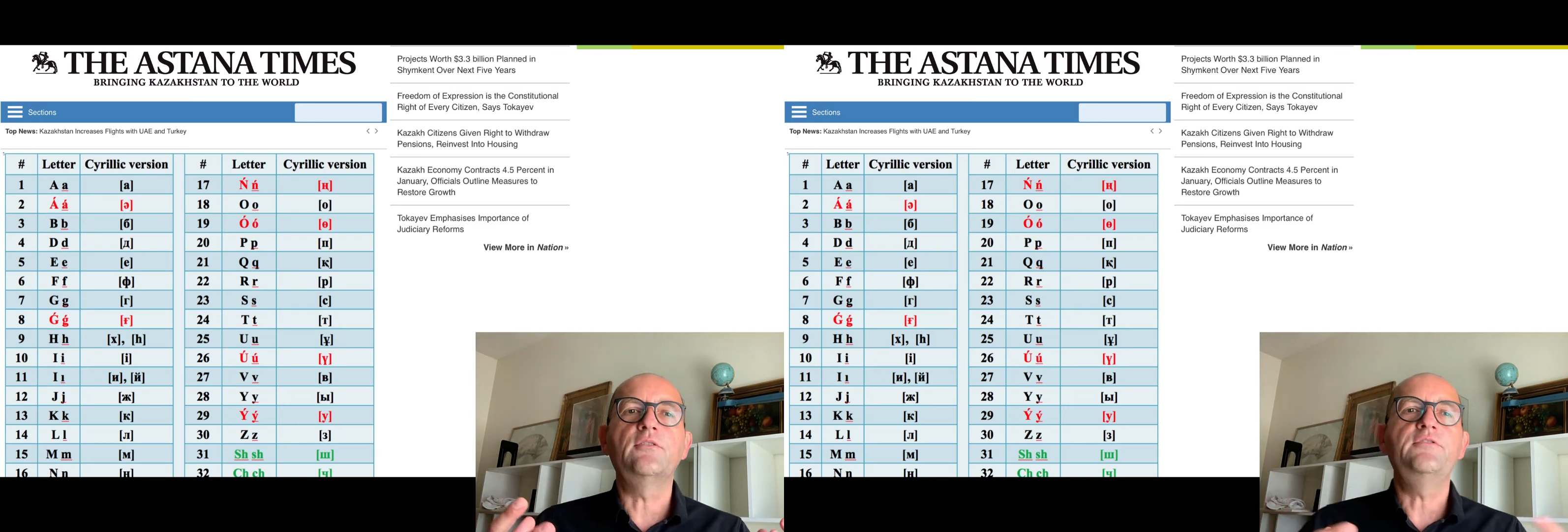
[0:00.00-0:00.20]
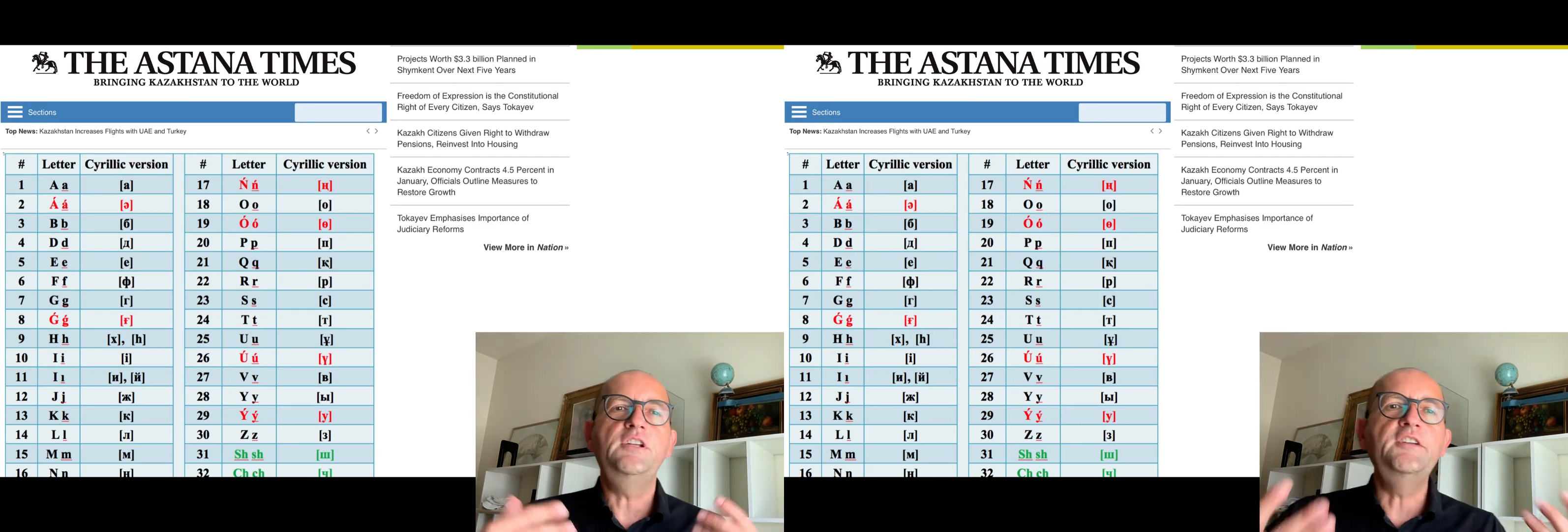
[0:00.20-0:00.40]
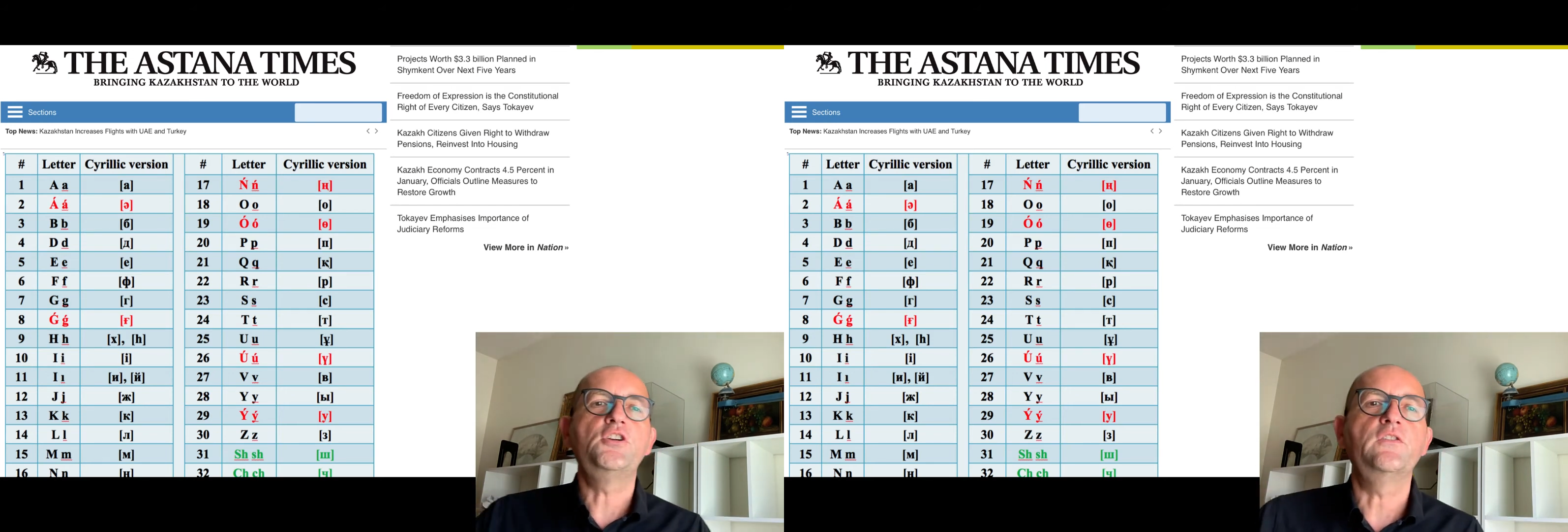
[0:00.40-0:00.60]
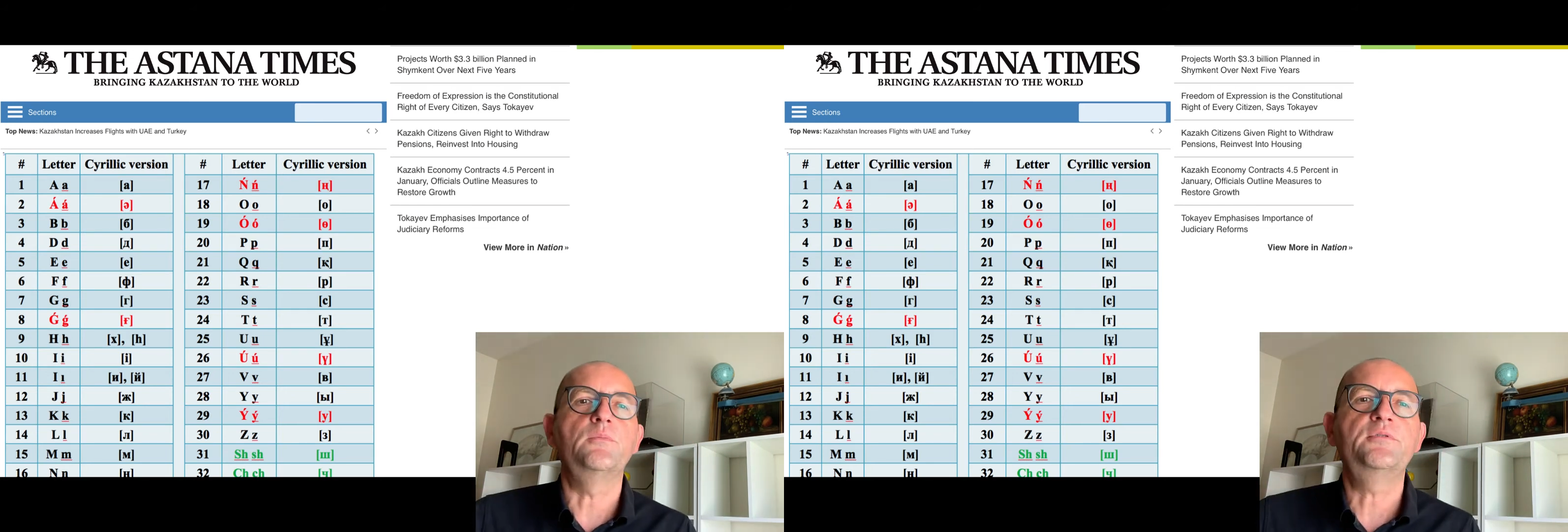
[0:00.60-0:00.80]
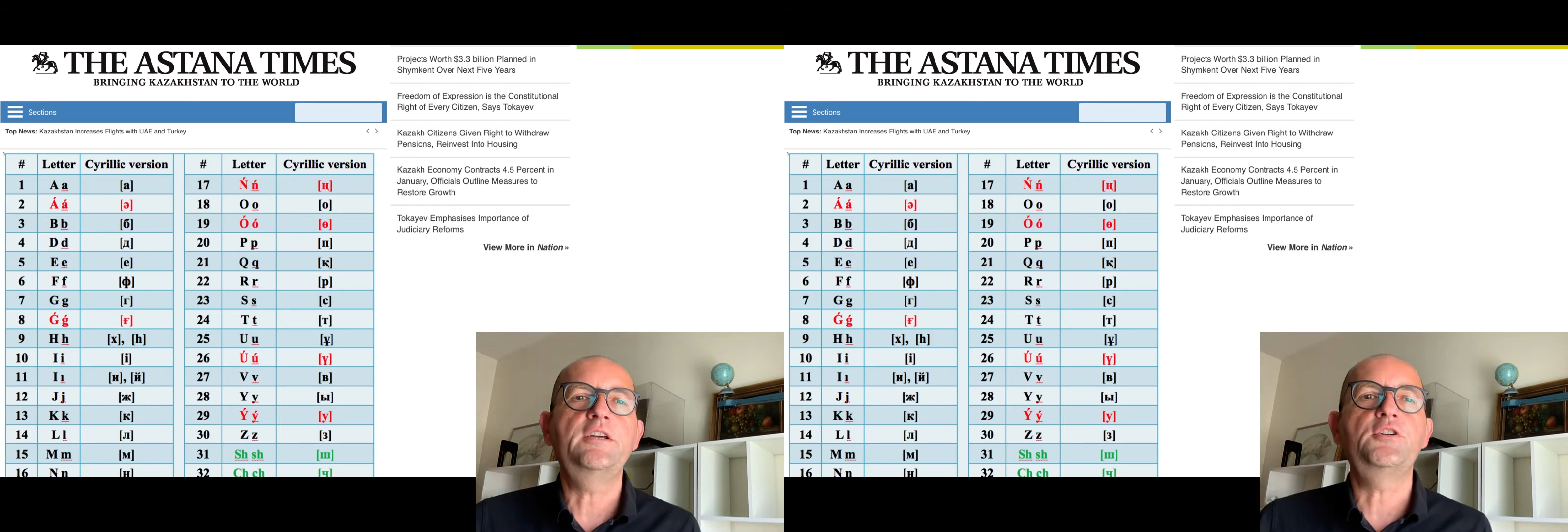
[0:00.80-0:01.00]
of religious
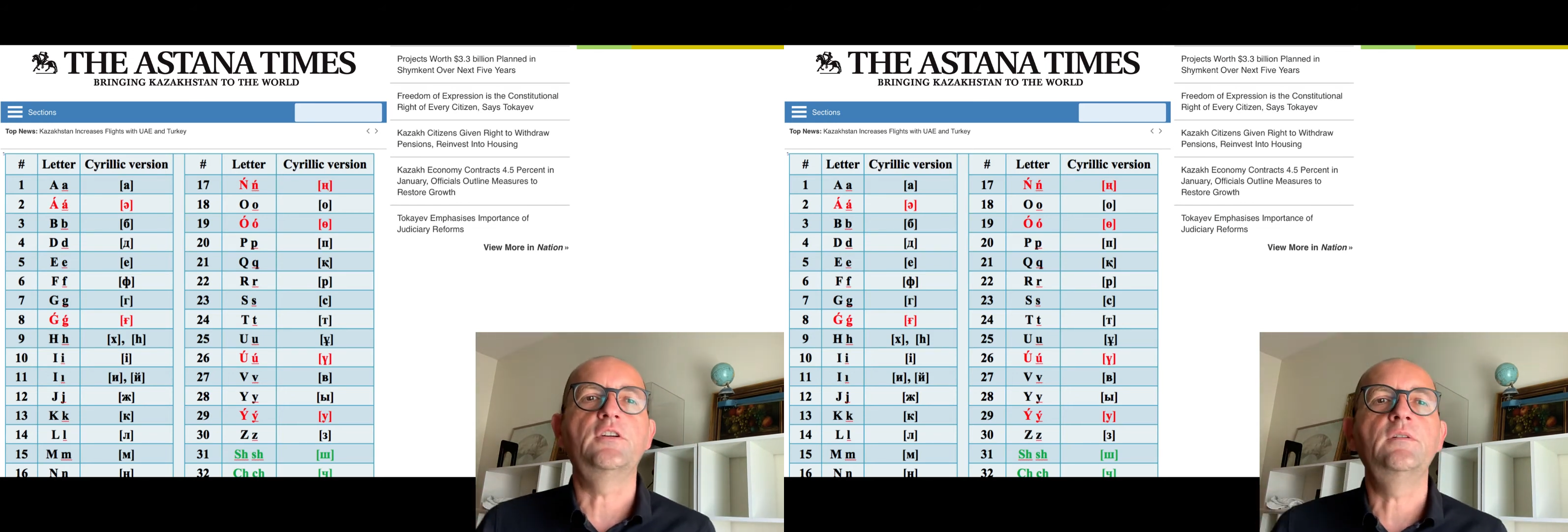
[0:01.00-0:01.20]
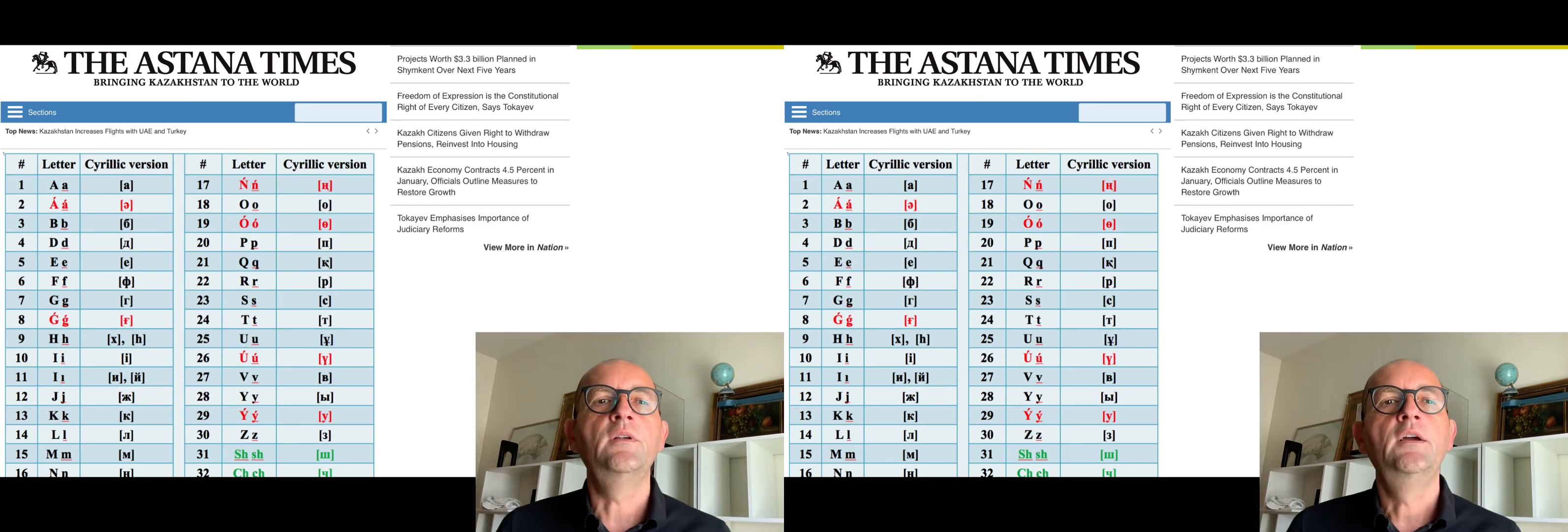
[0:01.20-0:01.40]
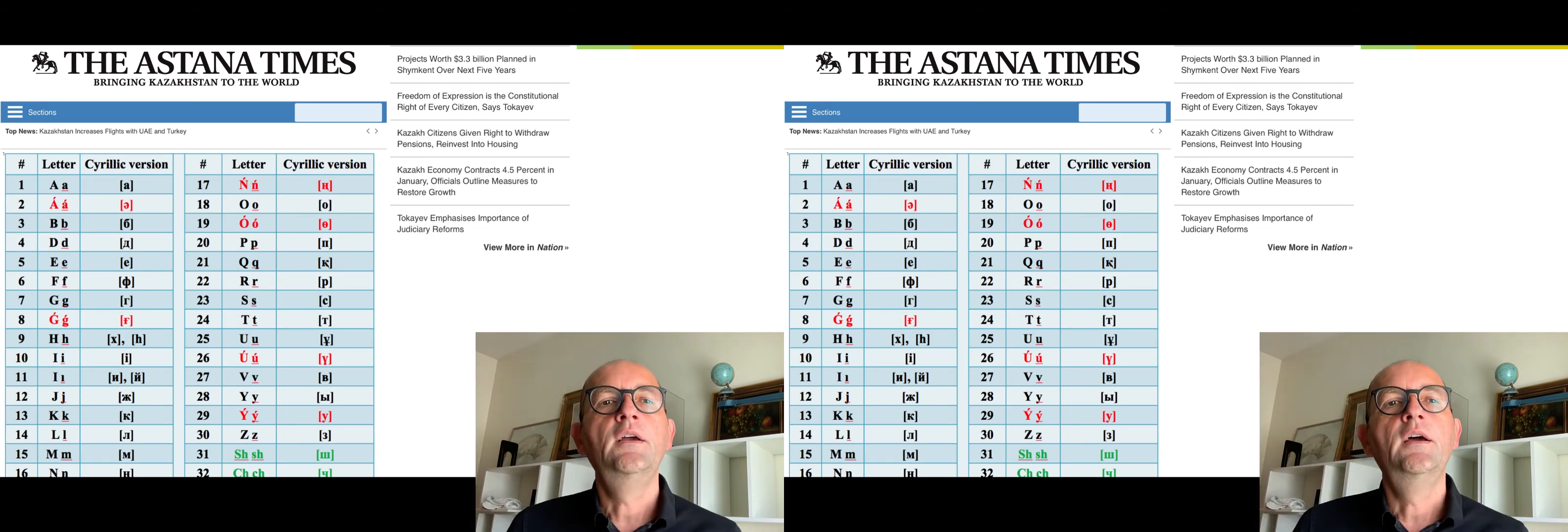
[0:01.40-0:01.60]
oppression